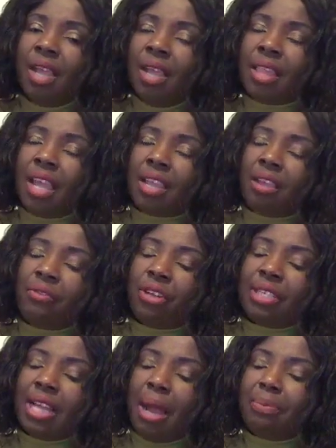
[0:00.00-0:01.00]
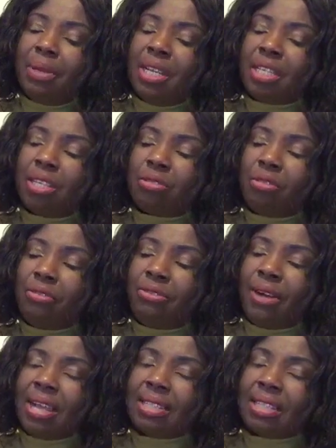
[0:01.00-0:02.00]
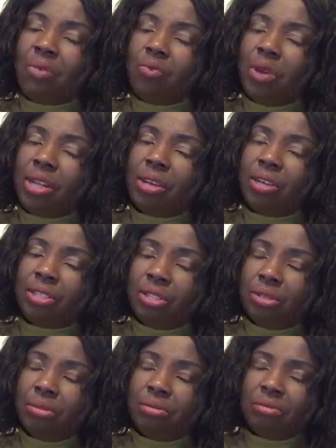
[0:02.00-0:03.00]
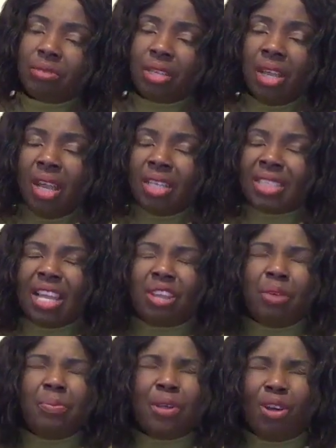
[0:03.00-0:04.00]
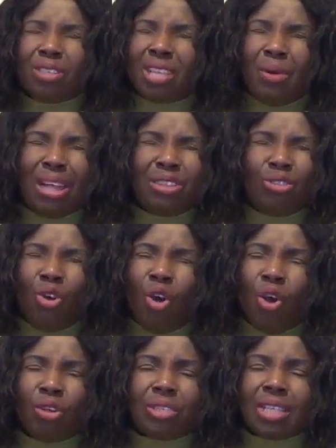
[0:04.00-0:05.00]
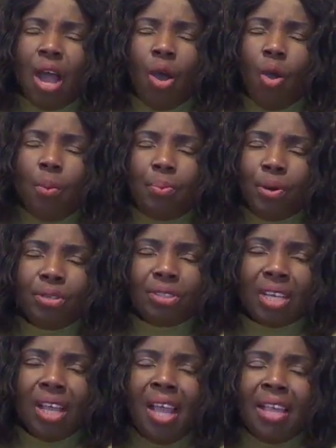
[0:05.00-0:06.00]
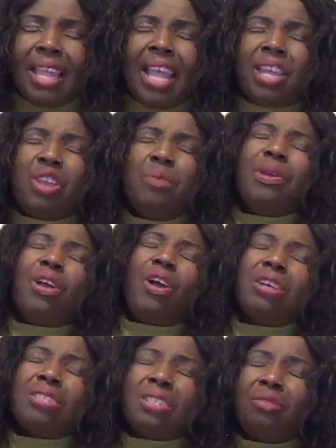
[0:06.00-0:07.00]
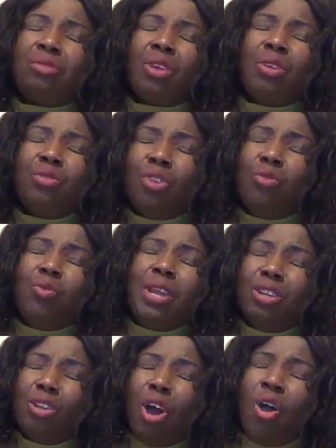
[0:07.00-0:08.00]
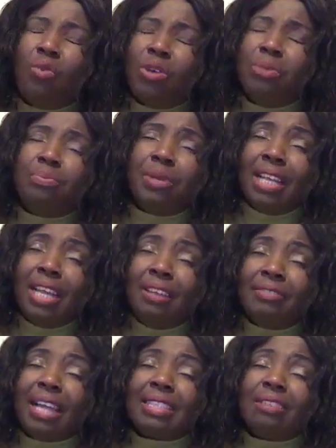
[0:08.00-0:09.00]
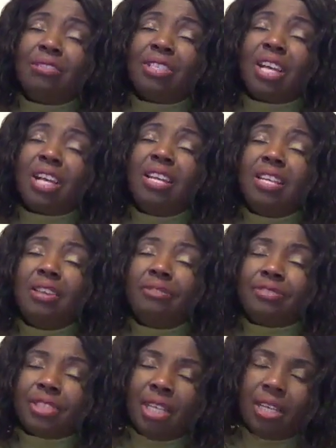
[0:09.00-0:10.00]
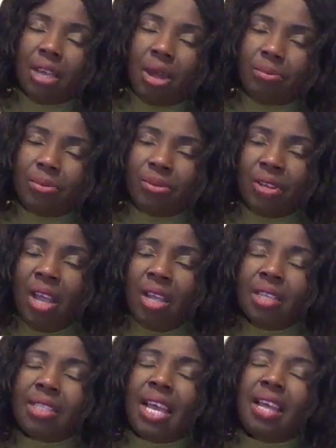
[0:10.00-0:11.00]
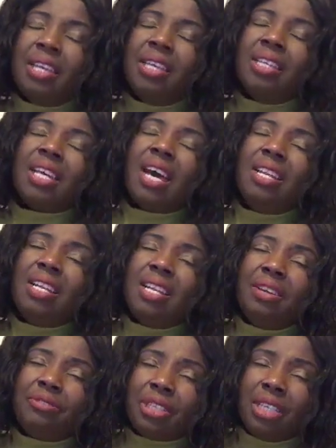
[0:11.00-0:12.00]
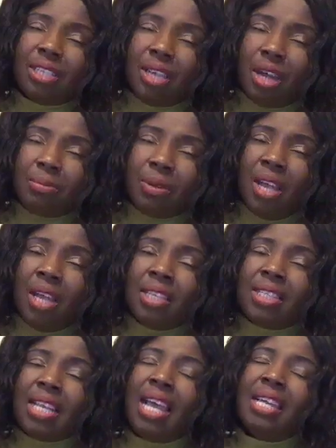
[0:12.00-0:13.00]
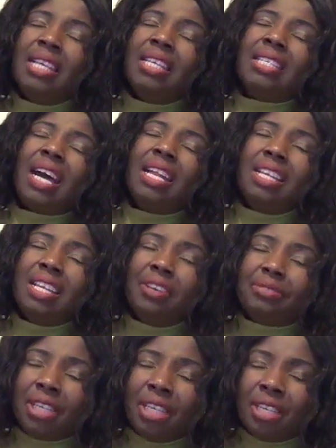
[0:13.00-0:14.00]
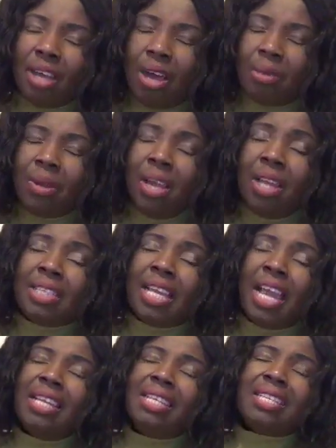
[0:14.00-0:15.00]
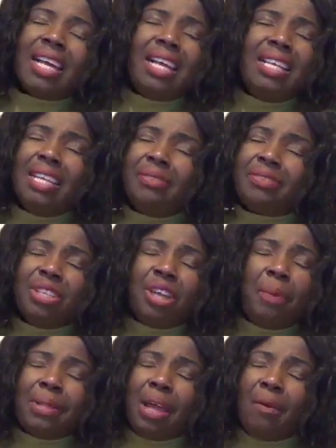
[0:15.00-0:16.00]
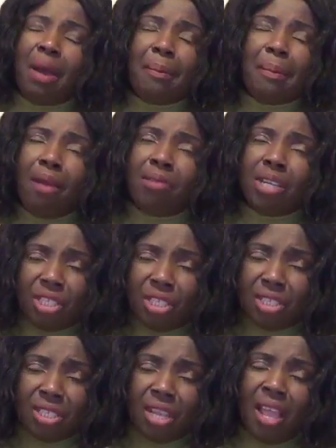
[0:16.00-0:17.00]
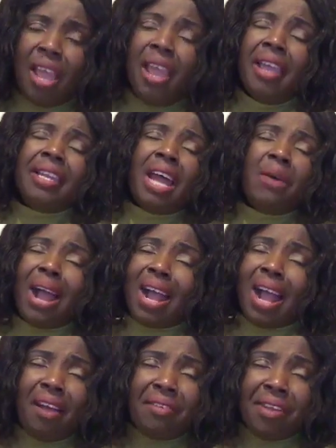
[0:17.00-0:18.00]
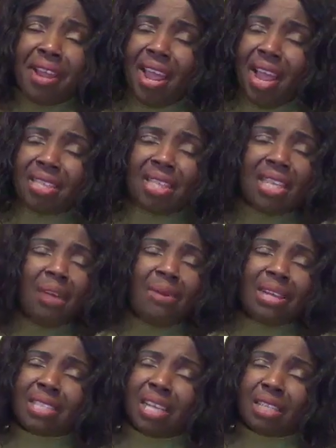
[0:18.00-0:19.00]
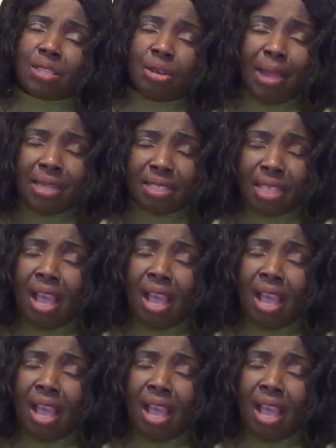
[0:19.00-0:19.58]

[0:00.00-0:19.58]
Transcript: Thank you for the ability to fast and wait on you. Thank you because our doors are opened. Thank you because of, we believe that there is a lifting up. There is a lifting up. There is a lifting up. There is a lifting up in our marriages, in our careers, in our settlements.